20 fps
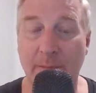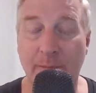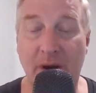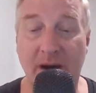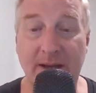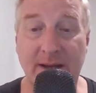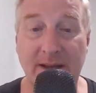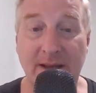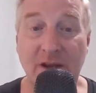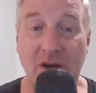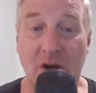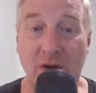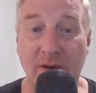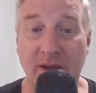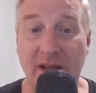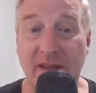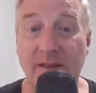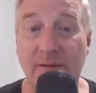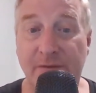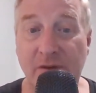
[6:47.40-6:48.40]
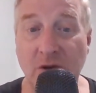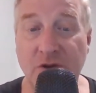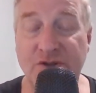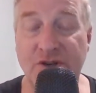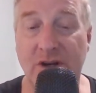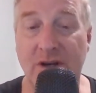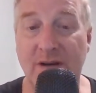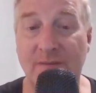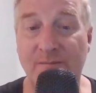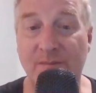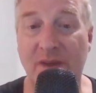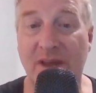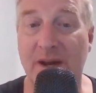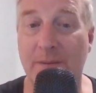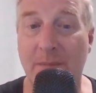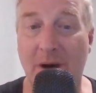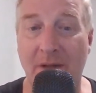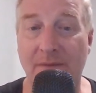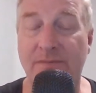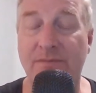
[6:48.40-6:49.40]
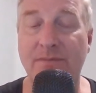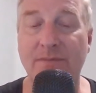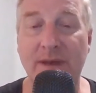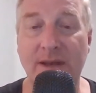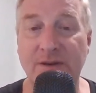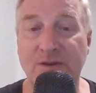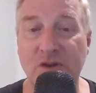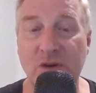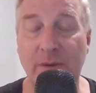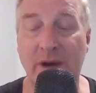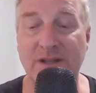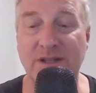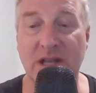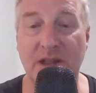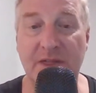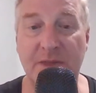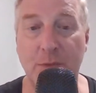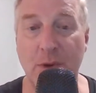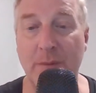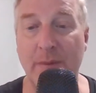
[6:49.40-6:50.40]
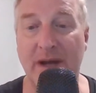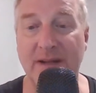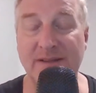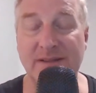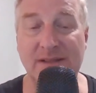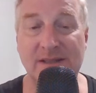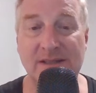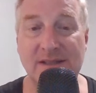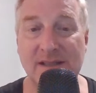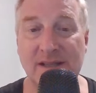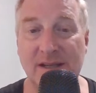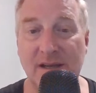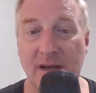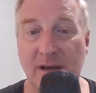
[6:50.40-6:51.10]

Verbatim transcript: But you know, in the future, in a month, in two months, in three months,